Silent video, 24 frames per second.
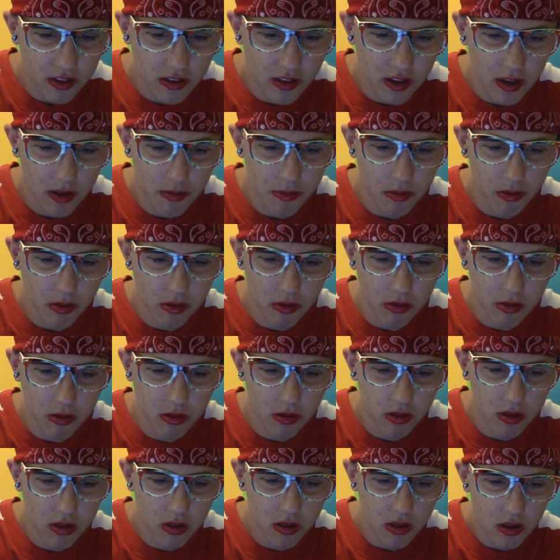
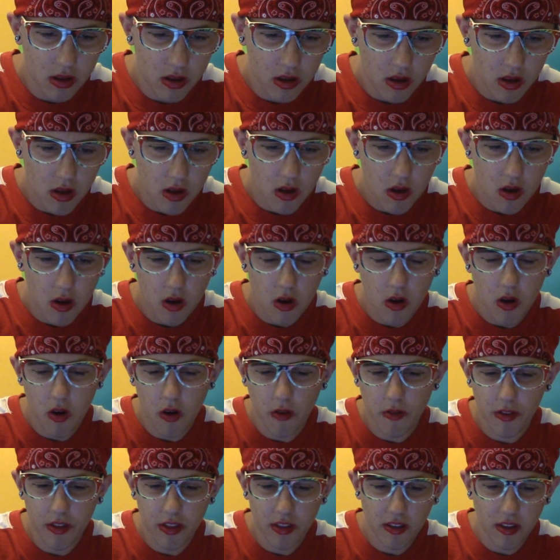table,
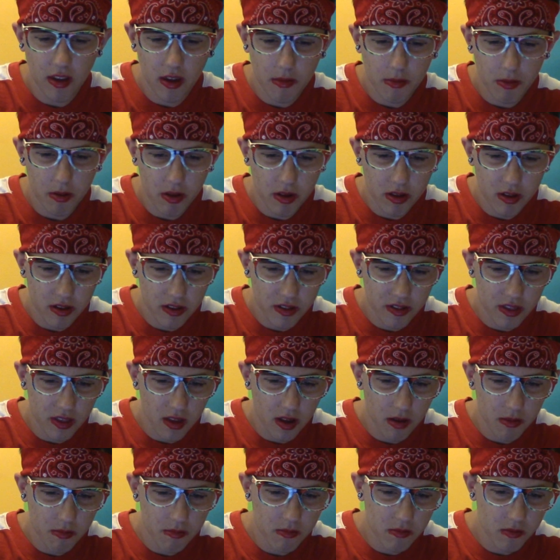over the table, and his
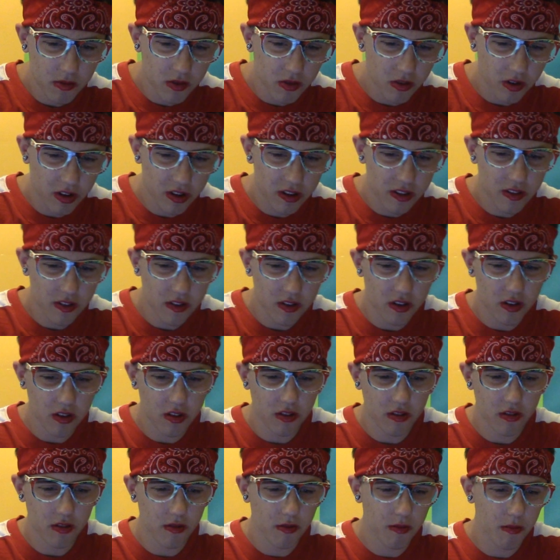thumb traced
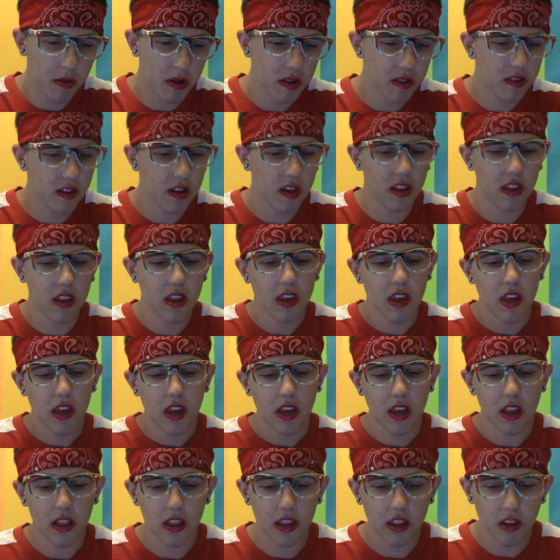circles over my skin.
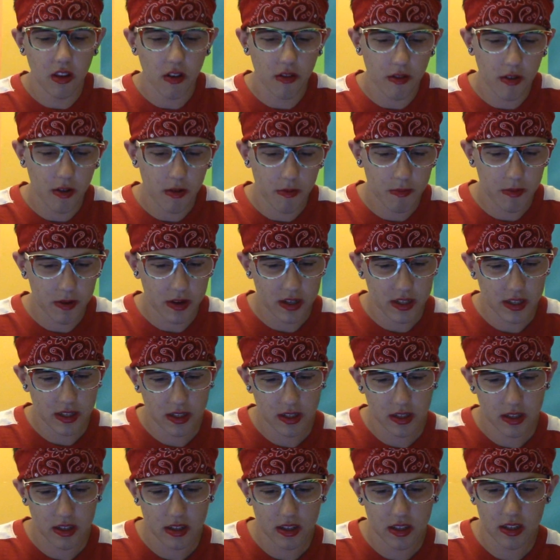He leaned over and
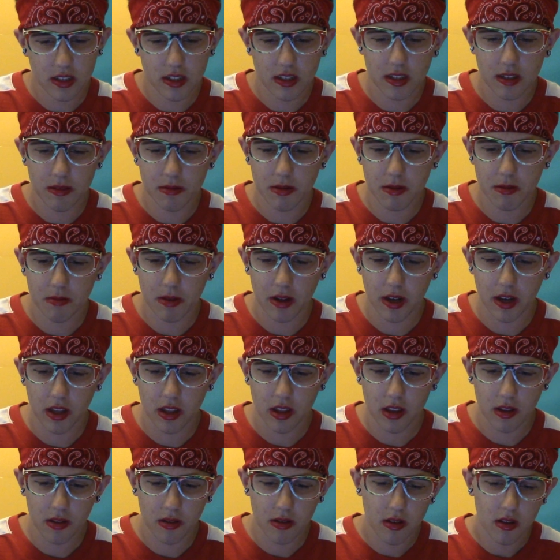pressed his lips to
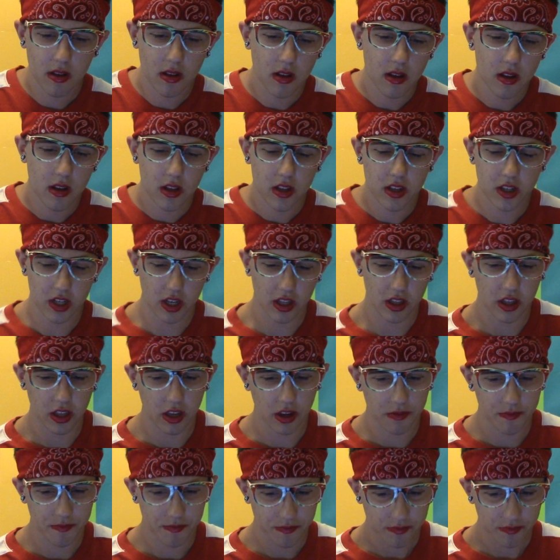mine, gently.